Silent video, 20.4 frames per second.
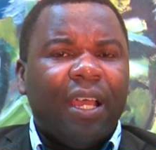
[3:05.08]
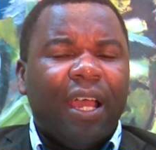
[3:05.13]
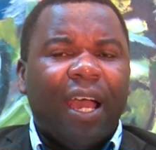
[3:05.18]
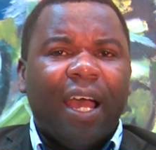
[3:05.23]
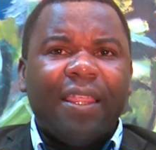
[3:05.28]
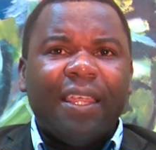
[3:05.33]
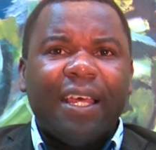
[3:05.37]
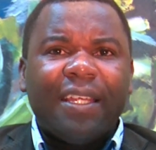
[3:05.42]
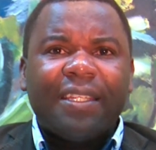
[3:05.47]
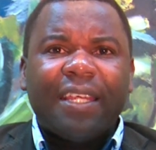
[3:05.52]

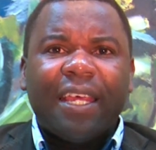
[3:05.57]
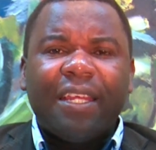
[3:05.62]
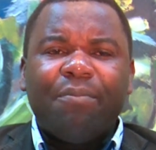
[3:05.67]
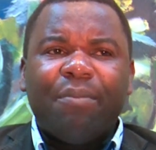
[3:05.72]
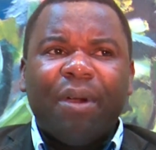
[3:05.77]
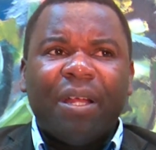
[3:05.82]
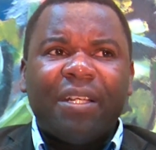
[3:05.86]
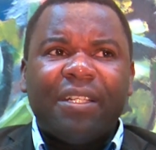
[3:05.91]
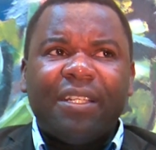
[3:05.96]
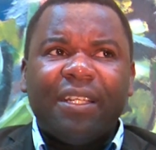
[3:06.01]
Others
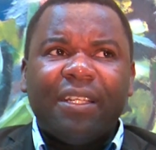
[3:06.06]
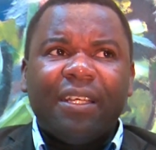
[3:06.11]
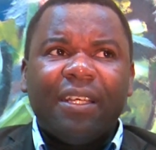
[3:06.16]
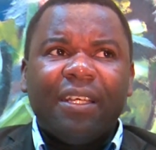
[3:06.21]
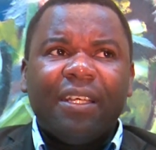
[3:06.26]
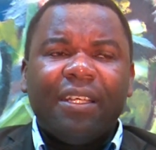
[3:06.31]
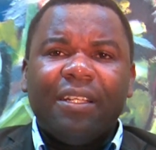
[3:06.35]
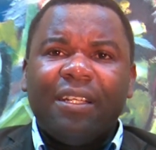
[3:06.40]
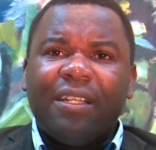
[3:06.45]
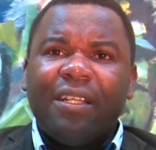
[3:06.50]
said, but
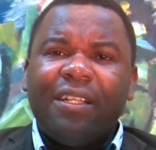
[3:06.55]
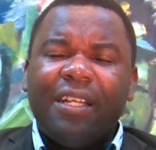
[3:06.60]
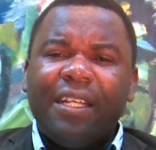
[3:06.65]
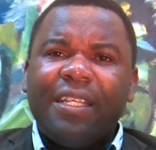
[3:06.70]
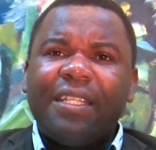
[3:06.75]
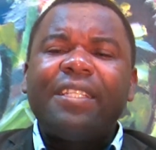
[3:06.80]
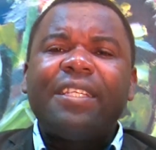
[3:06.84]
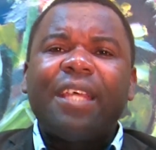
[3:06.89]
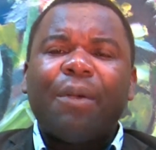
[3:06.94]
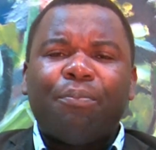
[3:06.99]

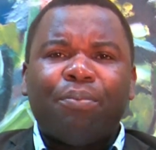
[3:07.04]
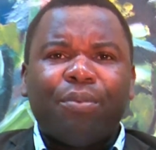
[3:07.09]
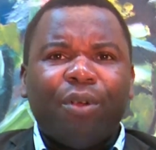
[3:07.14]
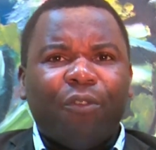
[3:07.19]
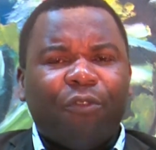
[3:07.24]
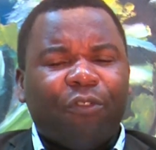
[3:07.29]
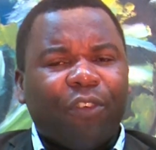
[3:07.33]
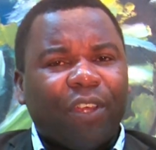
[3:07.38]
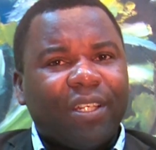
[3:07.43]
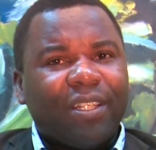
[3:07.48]
this is a
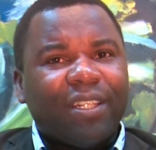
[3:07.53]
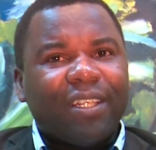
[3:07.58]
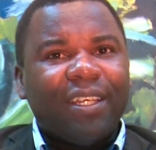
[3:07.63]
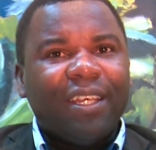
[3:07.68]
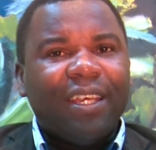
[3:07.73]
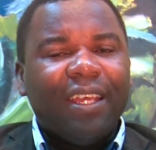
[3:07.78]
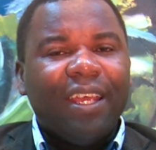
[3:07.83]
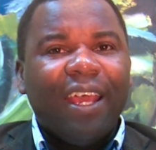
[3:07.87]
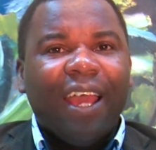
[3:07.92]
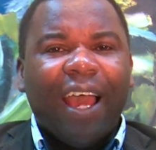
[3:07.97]
prophet.
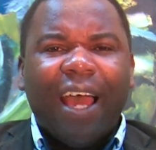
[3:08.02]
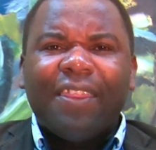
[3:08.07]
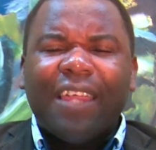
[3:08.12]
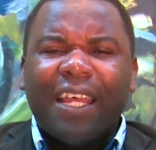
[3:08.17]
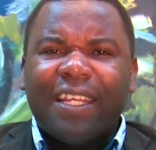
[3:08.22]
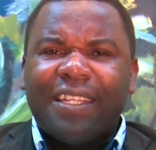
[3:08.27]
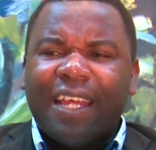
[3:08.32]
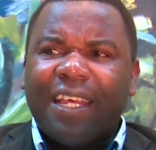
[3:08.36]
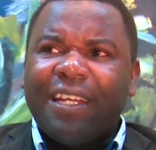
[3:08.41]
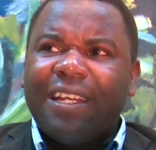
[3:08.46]

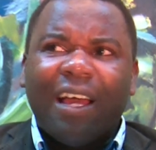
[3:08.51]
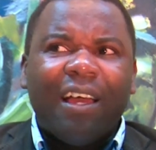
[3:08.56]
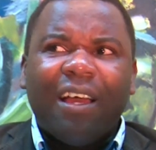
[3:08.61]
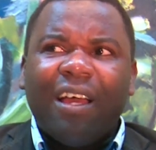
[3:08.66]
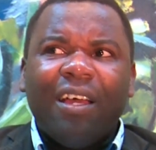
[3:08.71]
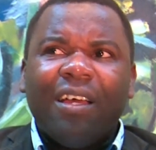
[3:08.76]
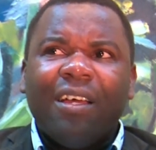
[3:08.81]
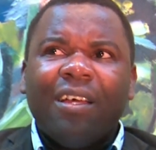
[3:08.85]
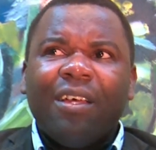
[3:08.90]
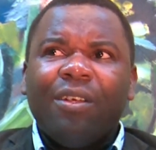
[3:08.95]
Others said,
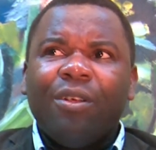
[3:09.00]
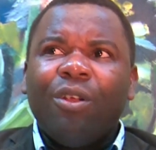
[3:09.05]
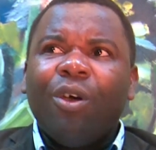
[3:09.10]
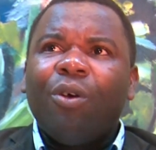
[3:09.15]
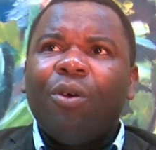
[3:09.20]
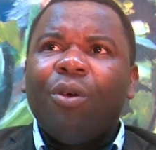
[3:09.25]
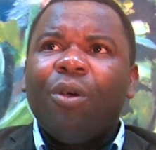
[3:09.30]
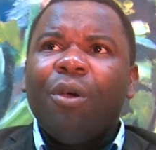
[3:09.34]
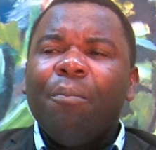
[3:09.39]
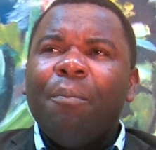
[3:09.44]
ah,
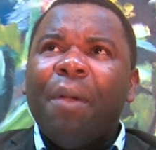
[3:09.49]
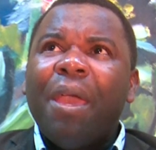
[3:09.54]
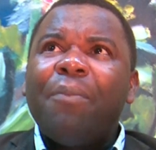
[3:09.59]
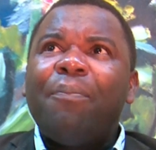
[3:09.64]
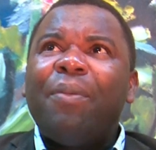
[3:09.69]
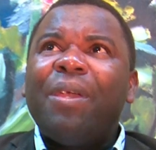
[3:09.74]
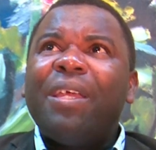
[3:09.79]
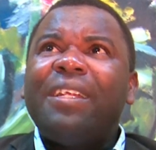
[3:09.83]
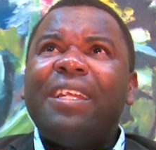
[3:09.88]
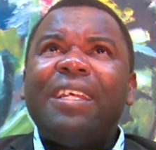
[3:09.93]
no,
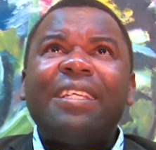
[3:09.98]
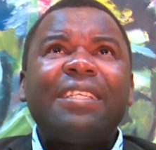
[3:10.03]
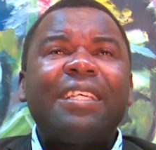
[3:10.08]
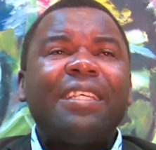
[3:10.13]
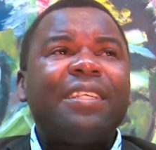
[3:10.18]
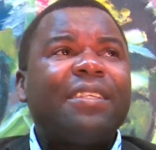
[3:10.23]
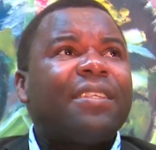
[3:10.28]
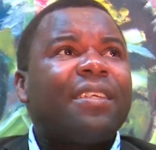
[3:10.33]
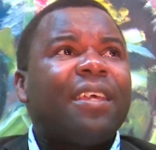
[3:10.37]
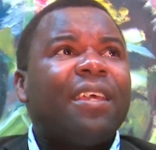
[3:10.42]
maybe this
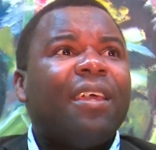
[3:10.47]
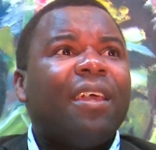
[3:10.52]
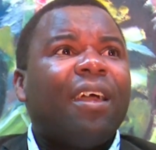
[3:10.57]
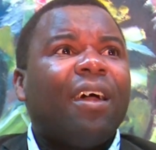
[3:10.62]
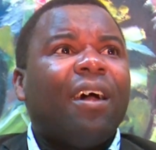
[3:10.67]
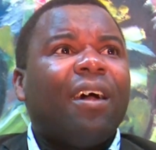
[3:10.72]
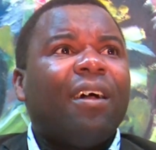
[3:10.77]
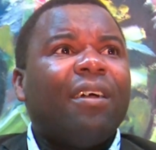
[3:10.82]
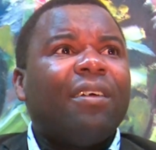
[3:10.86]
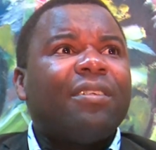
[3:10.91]
is
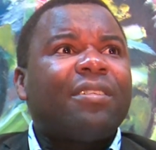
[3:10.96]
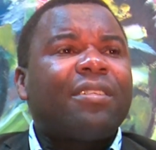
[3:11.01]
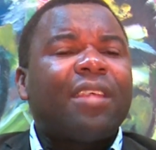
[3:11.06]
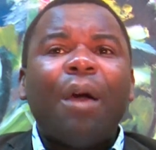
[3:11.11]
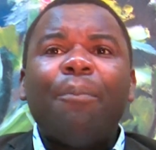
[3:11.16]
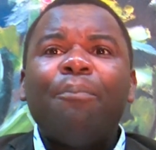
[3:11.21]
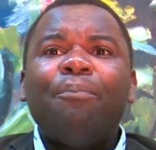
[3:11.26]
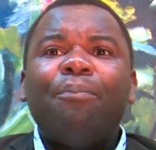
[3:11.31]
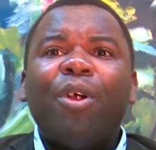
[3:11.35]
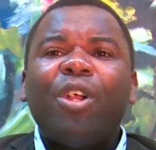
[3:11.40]
uh,
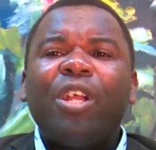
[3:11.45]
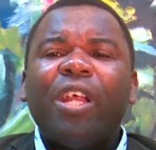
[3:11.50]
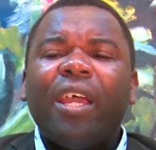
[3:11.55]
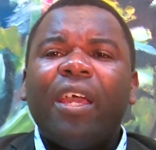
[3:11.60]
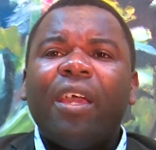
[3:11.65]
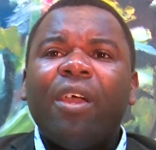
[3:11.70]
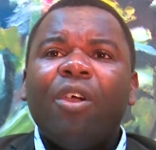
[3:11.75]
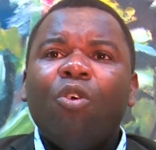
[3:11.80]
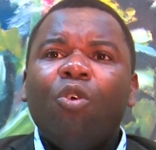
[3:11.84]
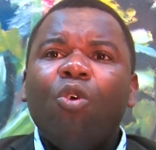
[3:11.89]

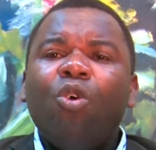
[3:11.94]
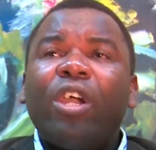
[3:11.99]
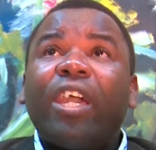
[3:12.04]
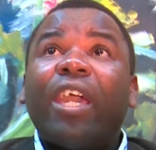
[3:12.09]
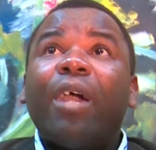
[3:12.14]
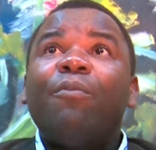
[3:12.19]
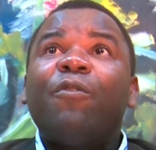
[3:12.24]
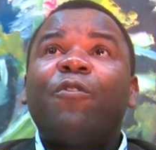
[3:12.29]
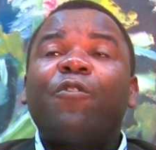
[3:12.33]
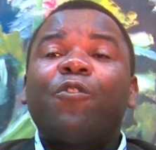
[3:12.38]
somebody who
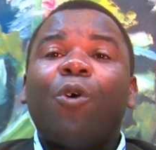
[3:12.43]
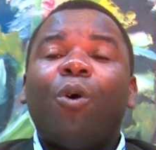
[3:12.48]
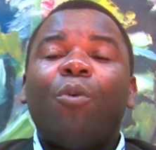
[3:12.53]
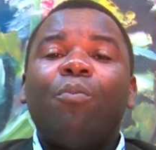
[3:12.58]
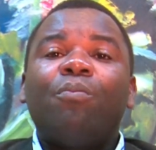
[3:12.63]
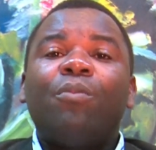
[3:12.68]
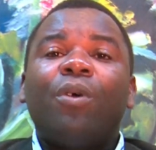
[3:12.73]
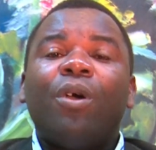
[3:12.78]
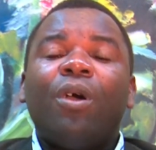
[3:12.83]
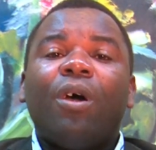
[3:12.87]
came
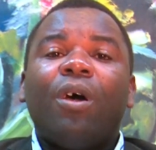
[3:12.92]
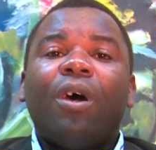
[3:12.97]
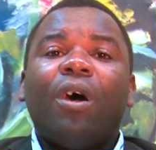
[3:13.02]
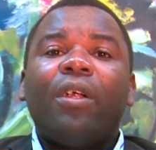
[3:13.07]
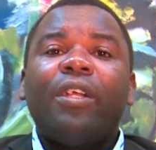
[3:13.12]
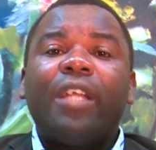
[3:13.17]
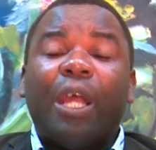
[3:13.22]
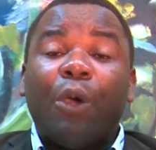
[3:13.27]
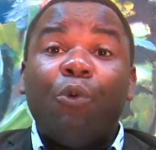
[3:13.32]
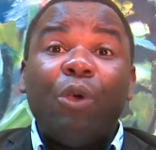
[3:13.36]
from
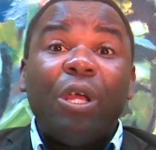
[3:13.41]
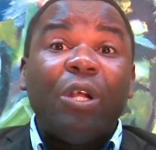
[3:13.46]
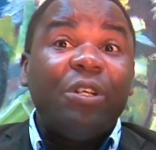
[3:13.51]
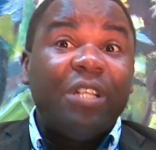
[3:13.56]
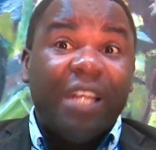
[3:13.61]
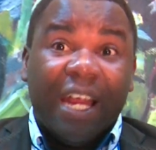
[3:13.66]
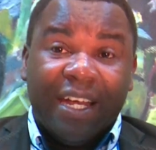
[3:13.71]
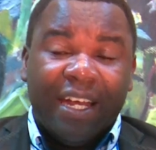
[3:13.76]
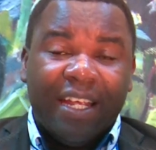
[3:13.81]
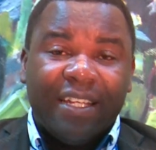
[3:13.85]
uh, the
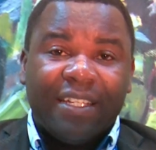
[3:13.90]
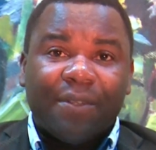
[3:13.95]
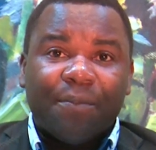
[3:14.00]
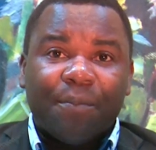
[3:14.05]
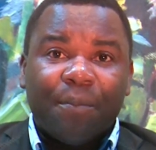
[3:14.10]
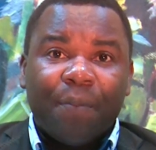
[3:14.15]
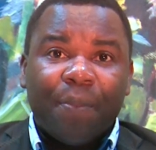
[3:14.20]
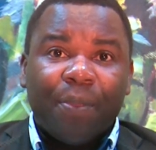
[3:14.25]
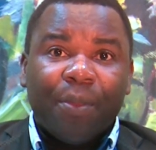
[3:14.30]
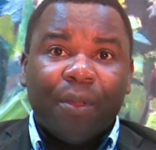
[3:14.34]
wilderness,
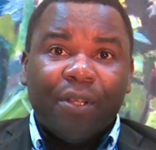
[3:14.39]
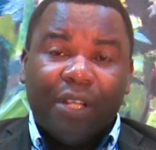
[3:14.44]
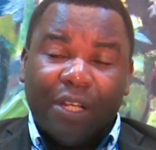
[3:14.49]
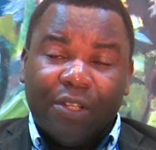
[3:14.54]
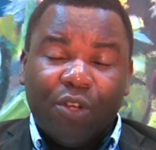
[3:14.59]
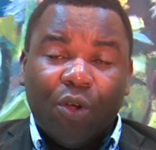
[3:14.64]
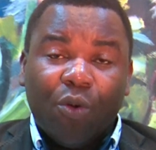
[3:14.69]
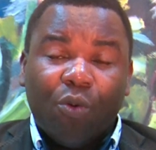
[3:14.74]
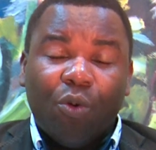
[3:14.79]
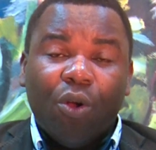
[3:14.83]
the
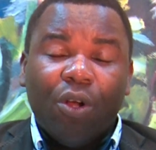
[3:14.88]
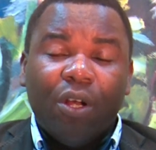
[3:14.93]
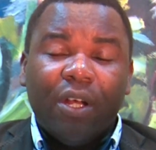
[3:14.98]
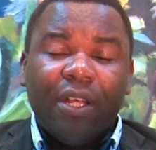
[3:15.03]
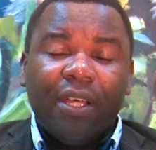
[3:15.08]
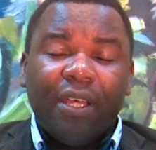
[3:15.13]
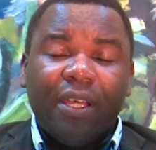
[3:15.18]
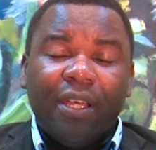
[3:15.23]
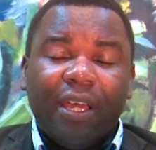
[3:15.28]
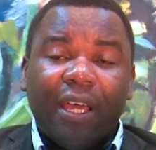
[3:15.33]
so called
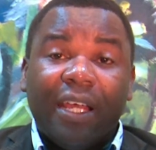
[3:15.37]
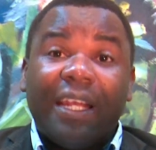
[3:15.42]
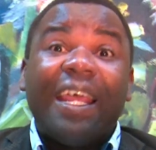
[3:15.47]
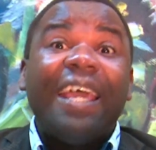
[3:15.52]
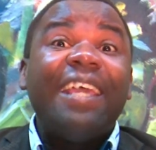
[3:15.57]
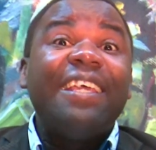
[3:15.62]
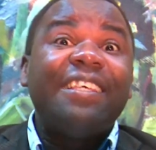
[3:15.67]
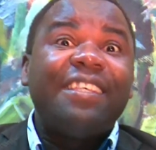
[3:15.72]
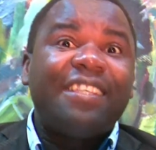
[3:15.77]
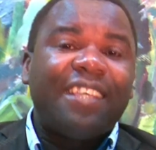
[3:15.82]
uh,
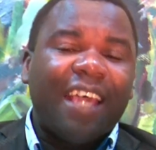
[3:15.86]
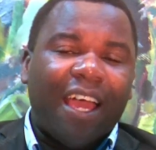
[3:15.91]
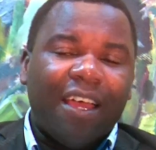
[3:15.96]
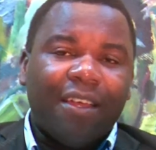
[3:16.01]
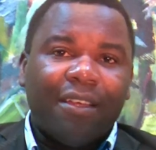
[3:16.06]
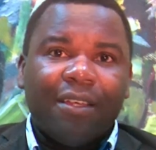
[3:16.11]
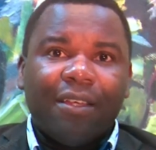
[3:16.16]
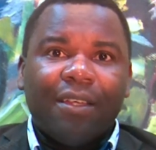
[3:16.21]
Elijah.